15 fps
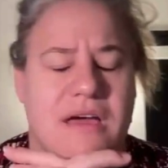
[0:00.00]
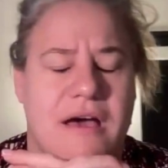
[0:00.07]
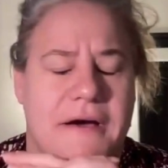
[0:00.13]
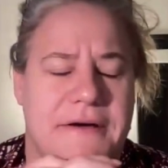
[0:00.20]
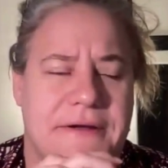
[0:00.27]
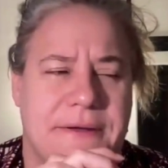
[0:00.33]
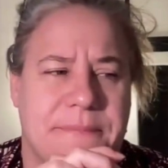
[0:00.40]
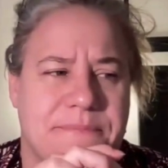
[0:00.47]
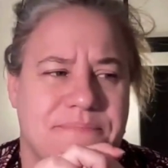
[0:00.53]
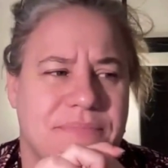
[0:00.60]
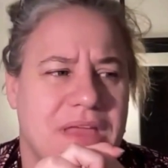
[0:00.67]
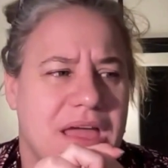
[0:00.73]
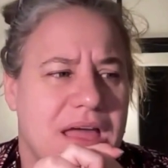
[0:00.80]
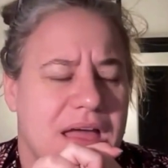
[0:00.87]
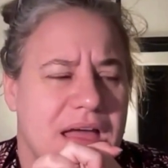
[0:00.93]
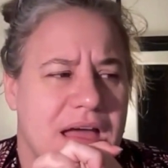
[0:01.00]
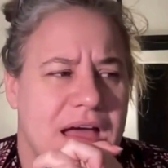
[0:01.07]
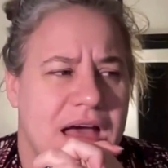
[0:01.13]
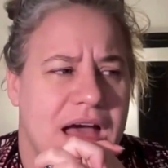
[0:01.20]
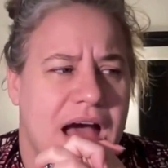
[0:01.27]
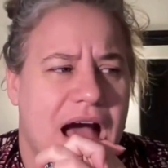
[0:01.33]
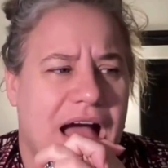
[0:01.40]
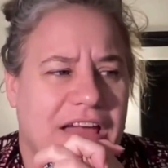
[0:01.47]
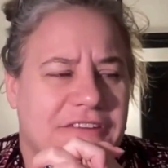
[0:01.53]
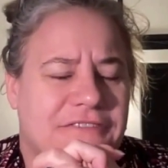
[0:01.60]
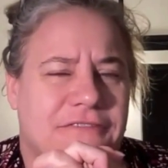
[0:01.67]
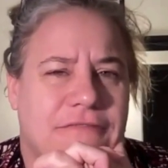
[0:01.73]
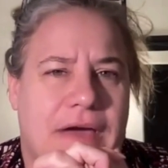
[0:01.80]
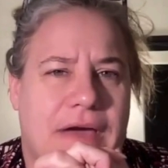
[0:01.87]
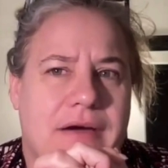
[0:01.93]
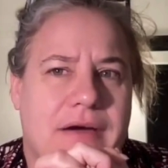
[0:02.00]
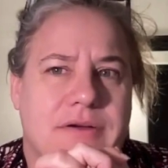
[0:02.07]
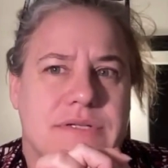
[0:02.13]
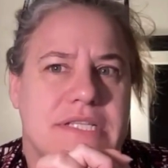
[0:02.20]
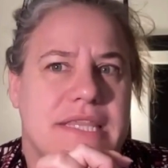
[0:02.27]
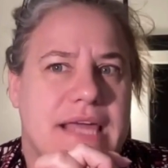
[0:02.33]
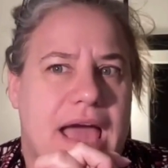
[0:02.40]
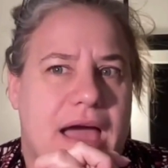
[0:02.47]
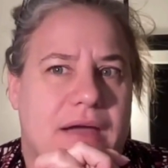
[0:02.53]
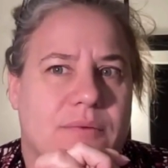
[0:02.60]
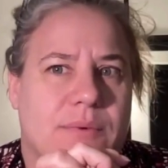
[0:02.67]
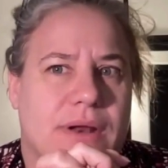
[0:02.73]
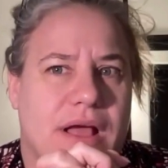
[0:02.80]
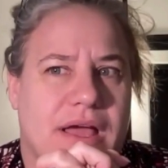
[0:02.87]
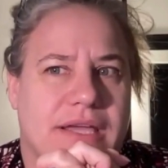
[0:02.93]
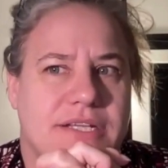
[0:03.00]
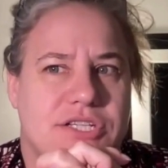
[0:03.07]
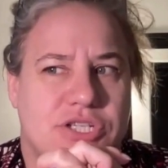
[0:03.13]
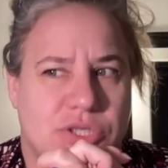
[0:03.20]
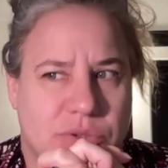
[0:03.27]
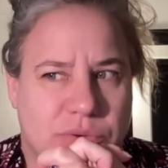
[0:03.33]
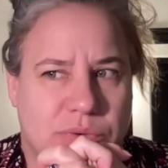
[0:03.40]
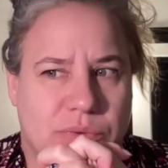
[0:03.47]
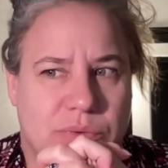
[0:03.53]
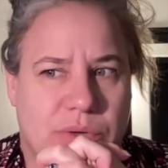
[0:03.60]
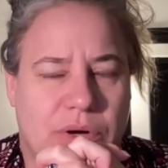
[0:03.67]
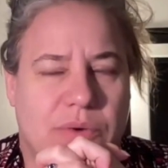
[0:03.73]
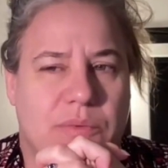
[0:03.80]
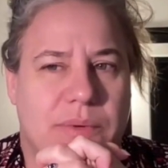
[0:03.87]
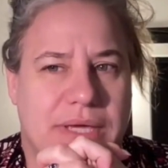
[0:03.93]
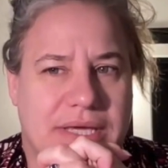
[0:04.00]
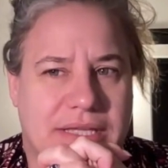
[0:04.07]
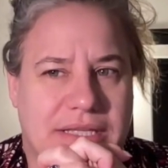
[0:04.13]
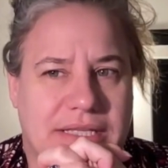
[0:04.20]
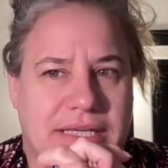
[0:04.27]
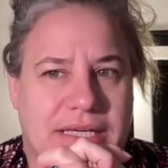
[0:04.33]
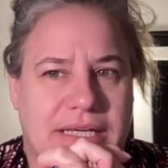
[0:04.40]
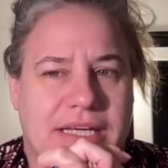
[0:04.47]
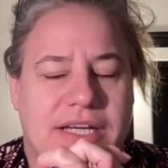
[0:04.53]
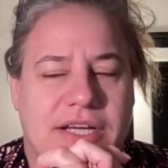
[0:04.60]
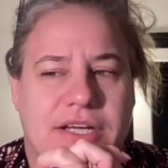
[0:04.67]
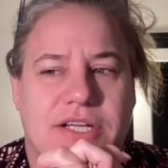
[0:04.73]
I found that when I do a weekly